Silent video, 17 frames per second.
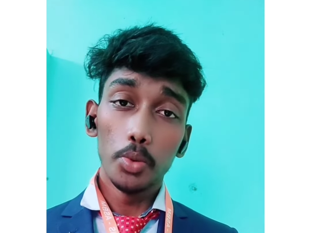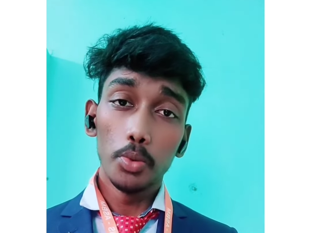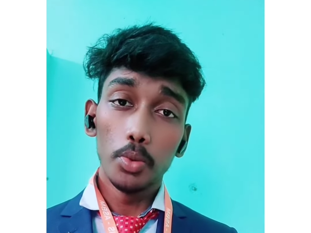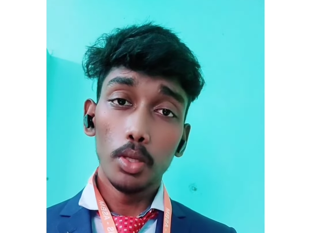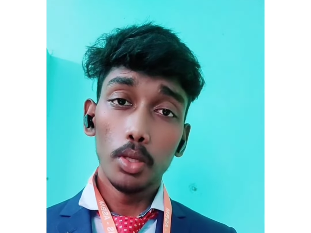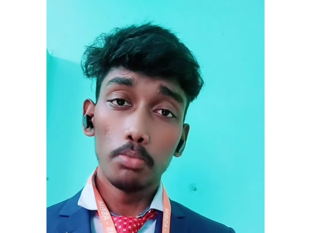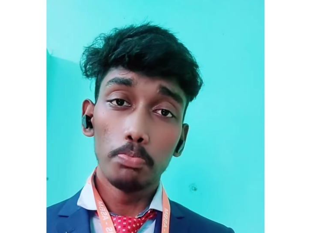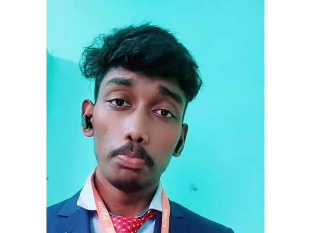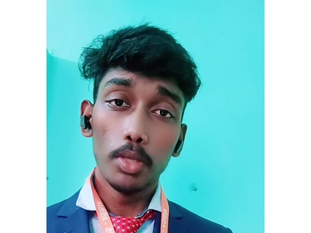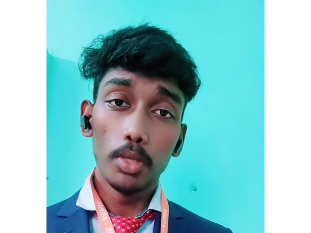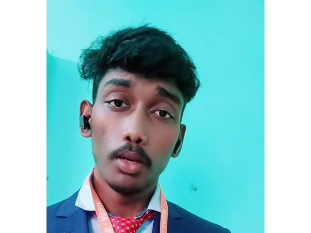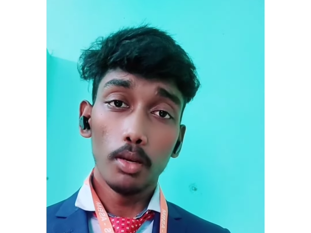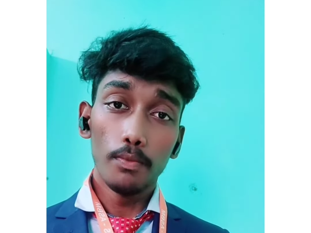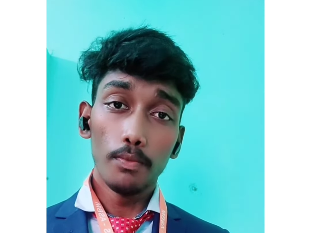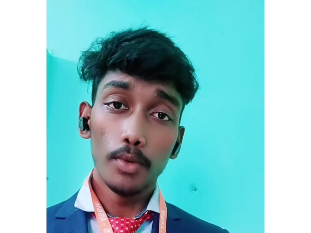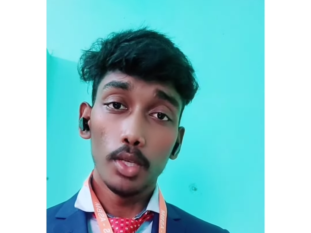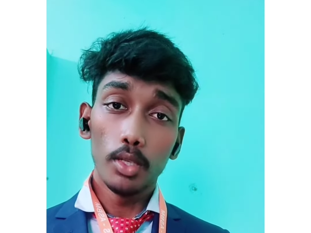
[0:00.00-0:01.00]
much
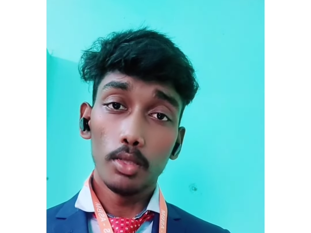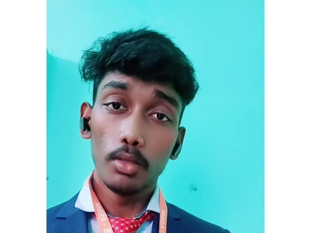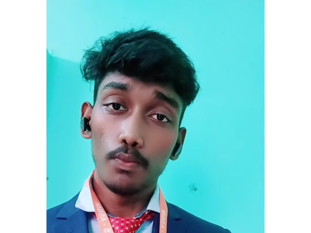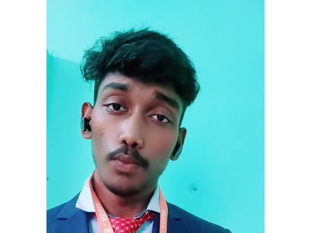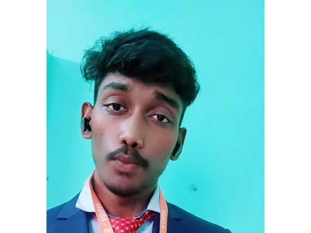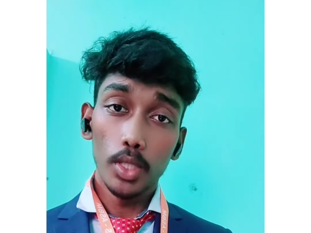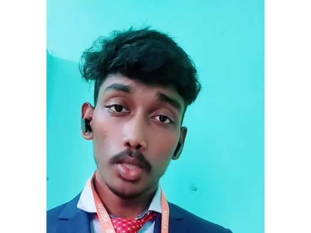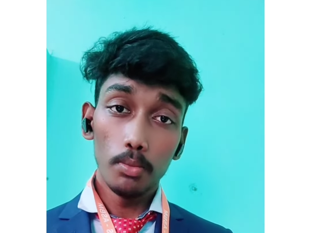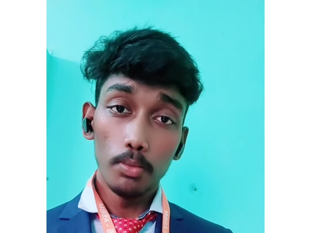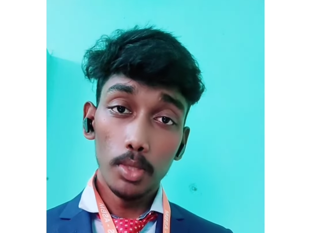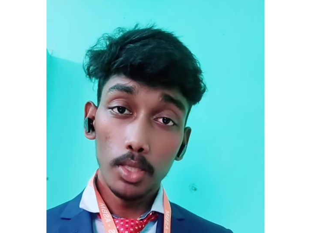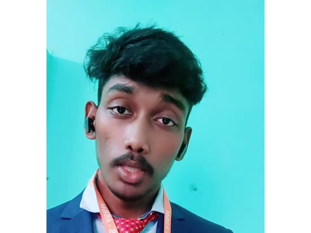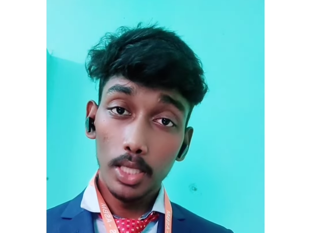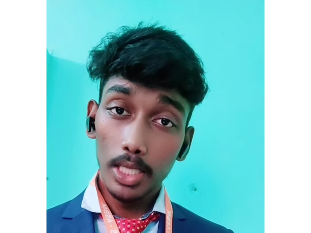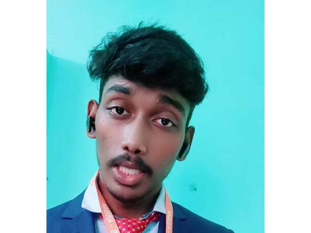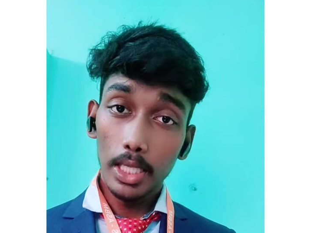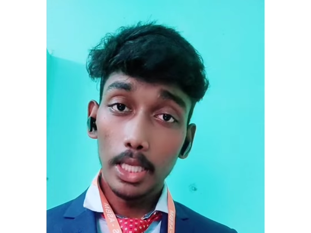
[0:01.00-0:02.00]
of the
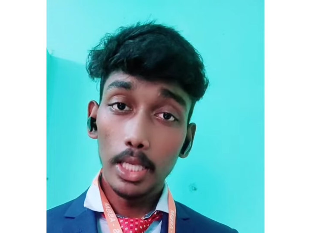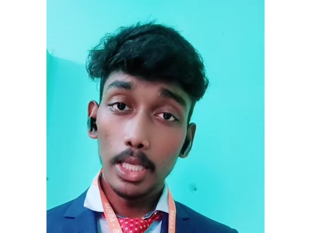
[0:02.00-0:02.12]
responsibility